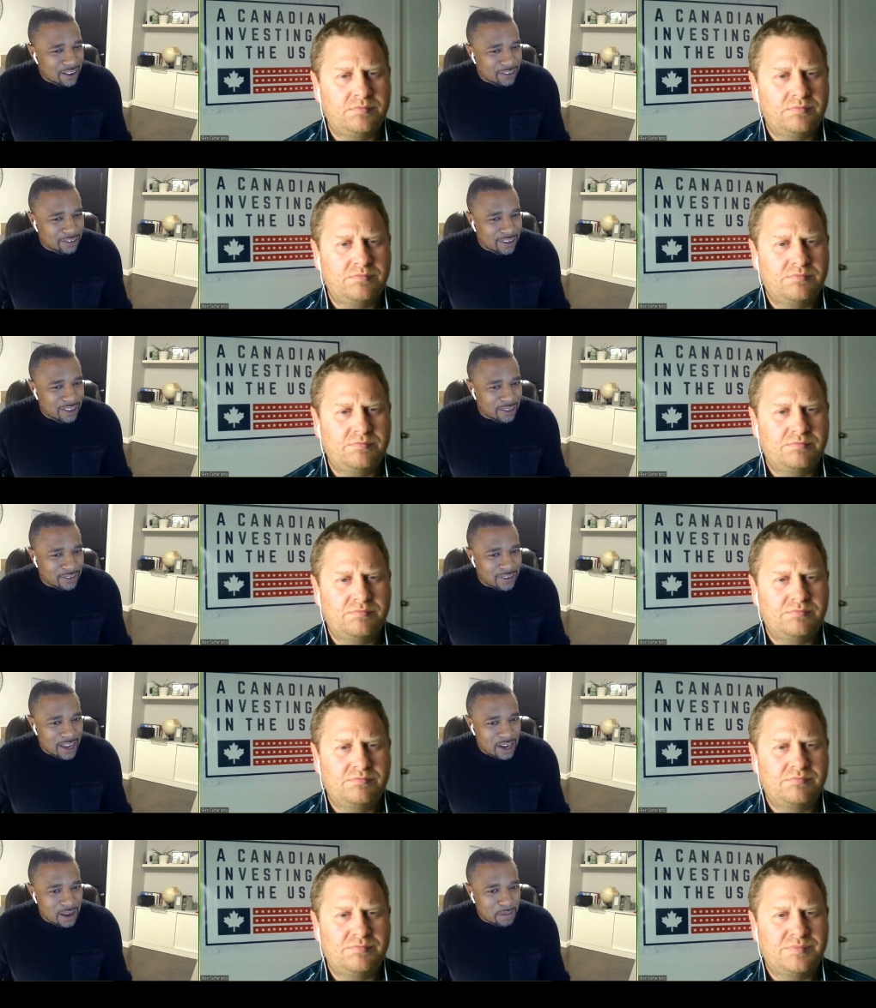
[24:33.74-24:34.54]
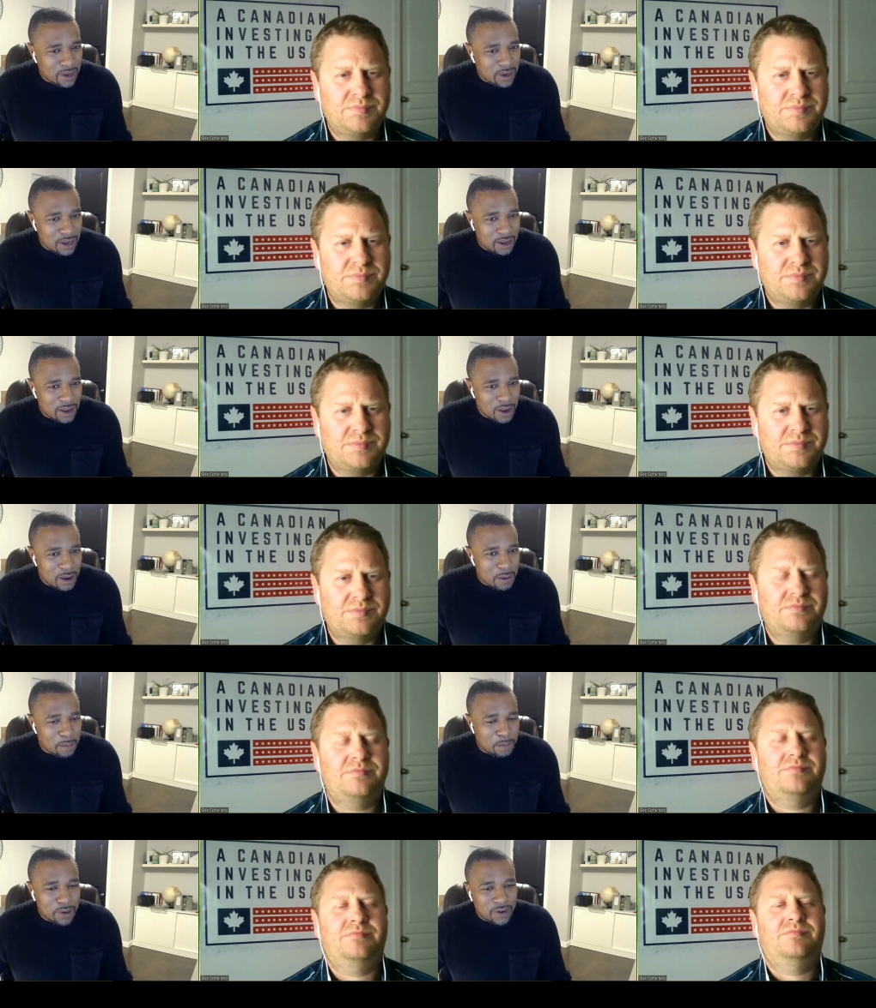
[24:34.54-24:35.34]
Speaker 1: see this enemy.
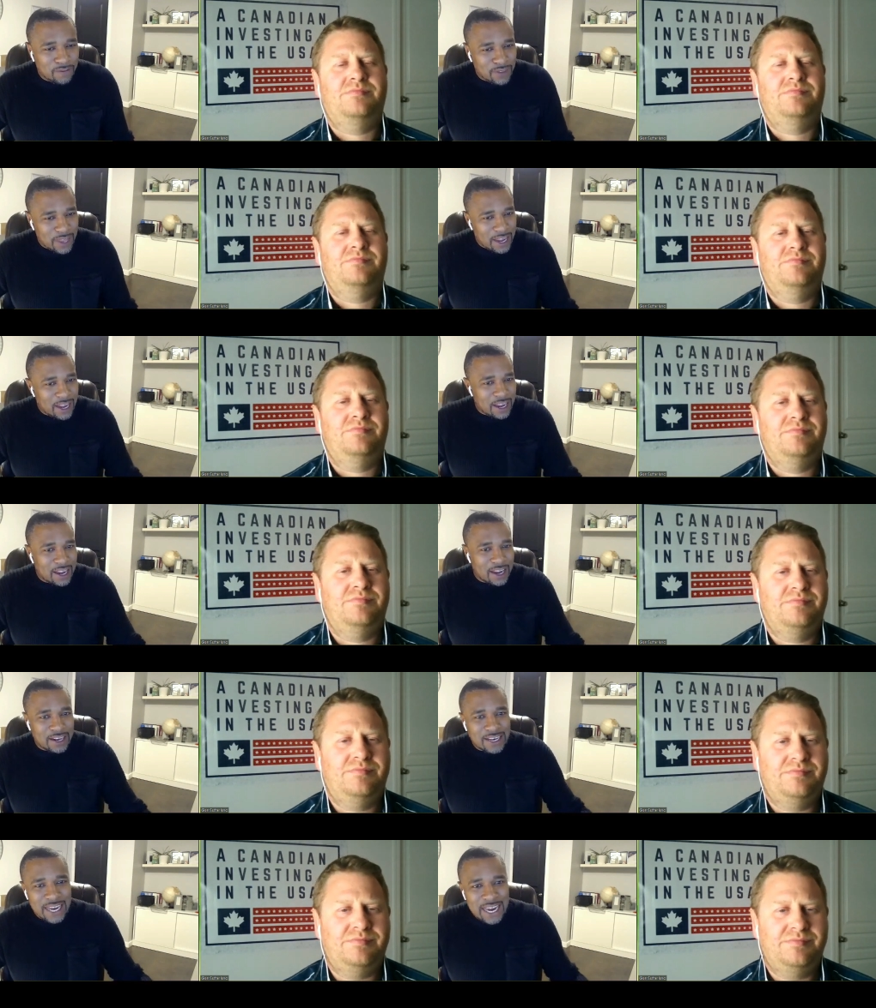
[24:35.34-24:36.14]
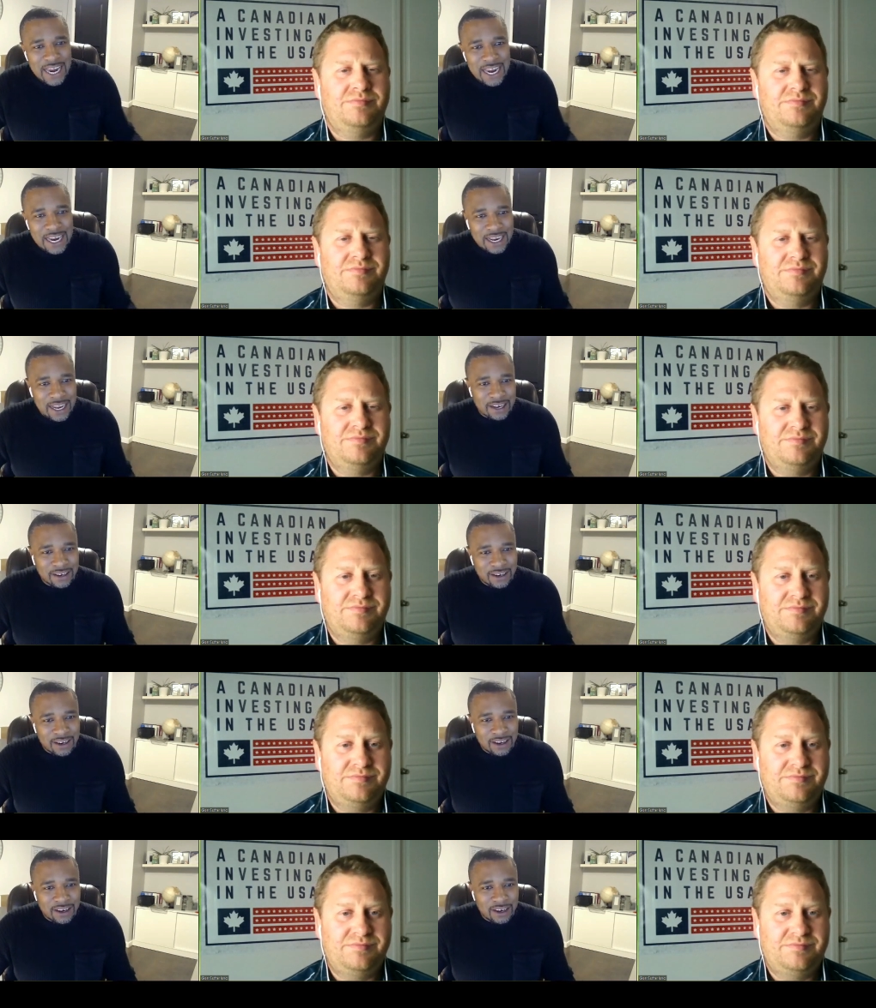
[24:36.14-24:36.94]
But if they can contain
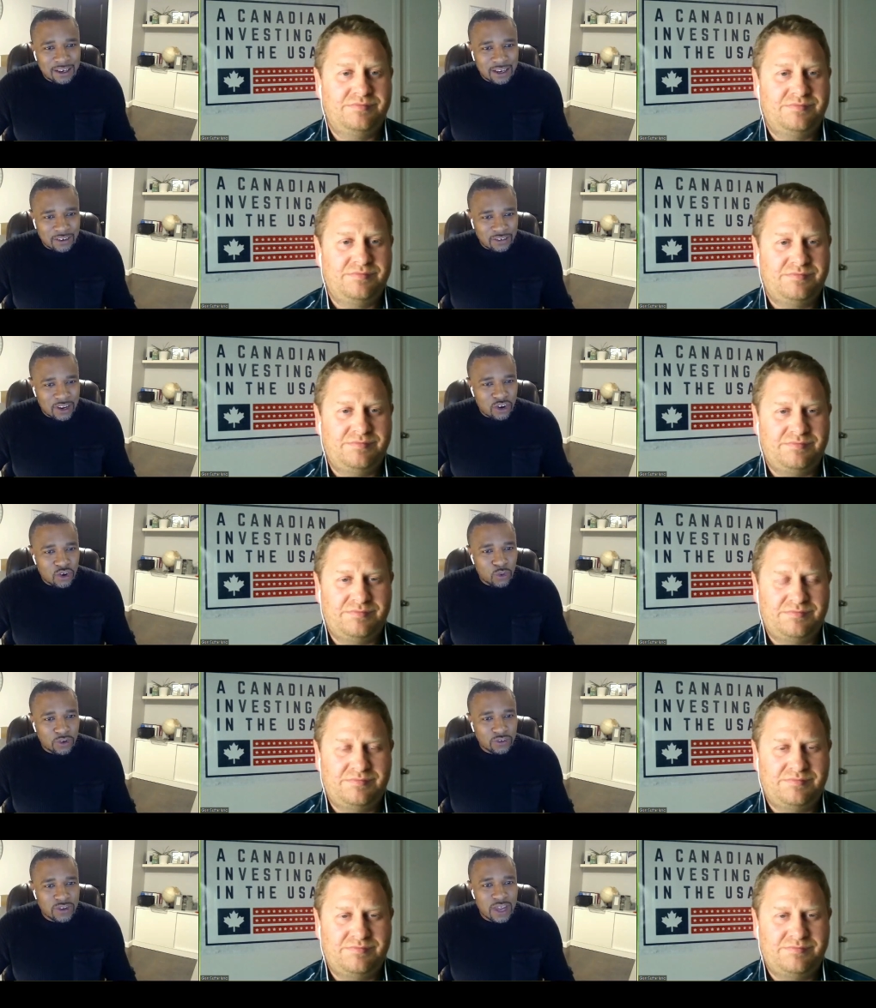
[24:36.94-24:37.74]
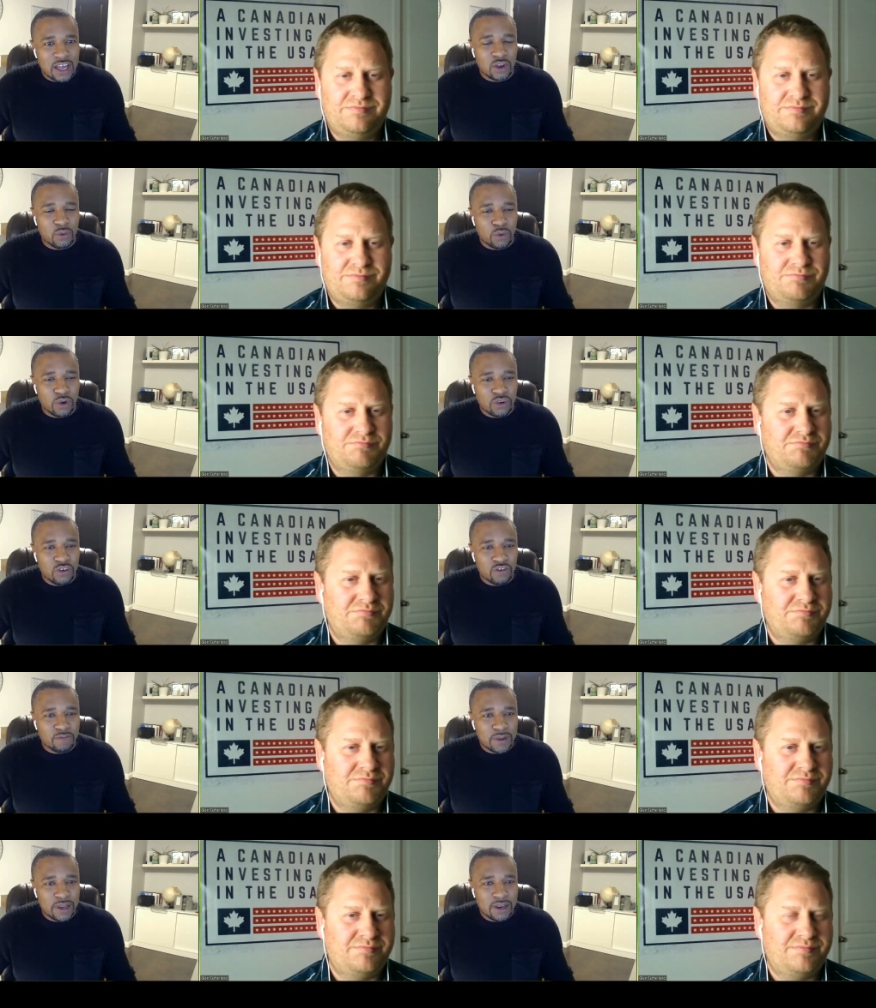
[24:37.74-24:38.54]
it because they know exactly where
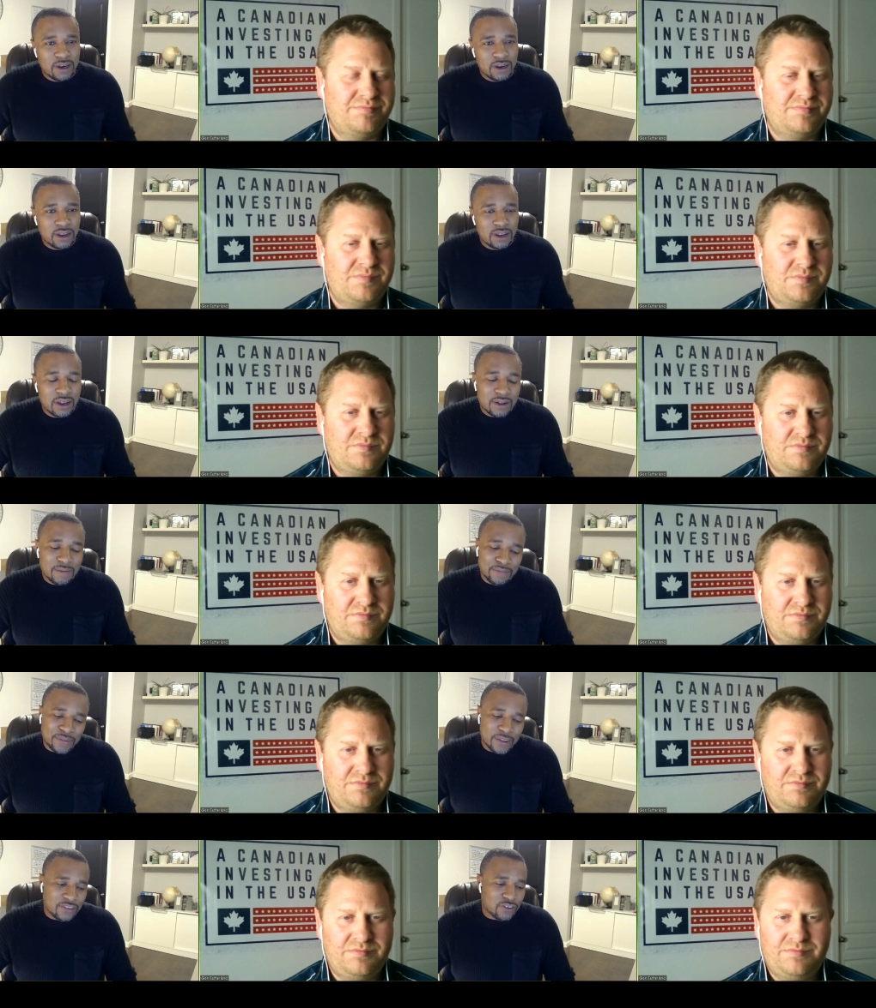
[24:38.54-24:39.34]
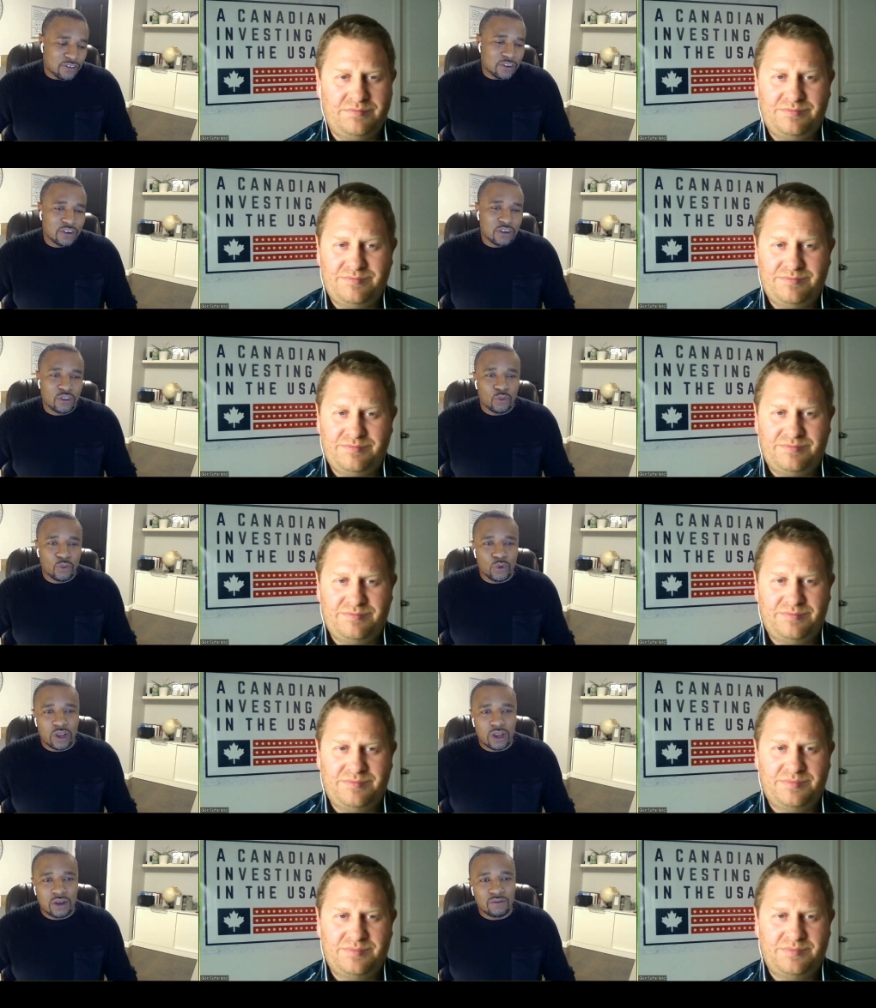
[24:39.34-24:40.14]
you've been, it's just another
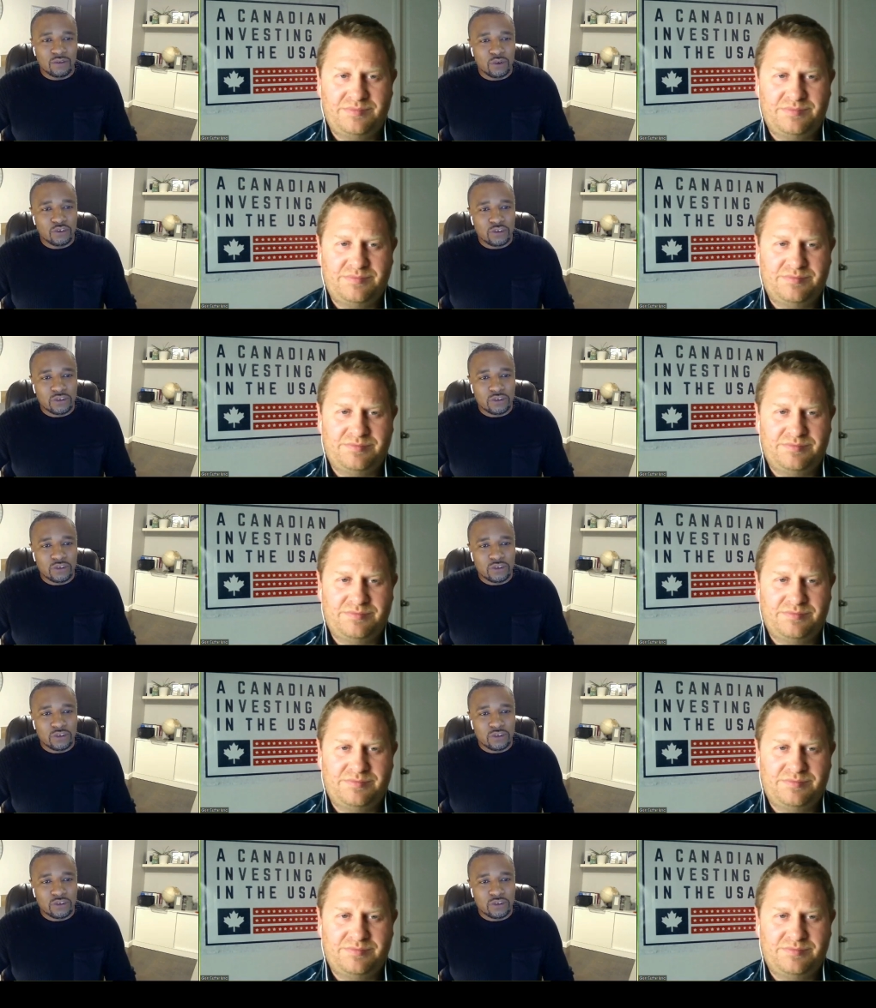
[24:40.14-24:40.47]
way of losing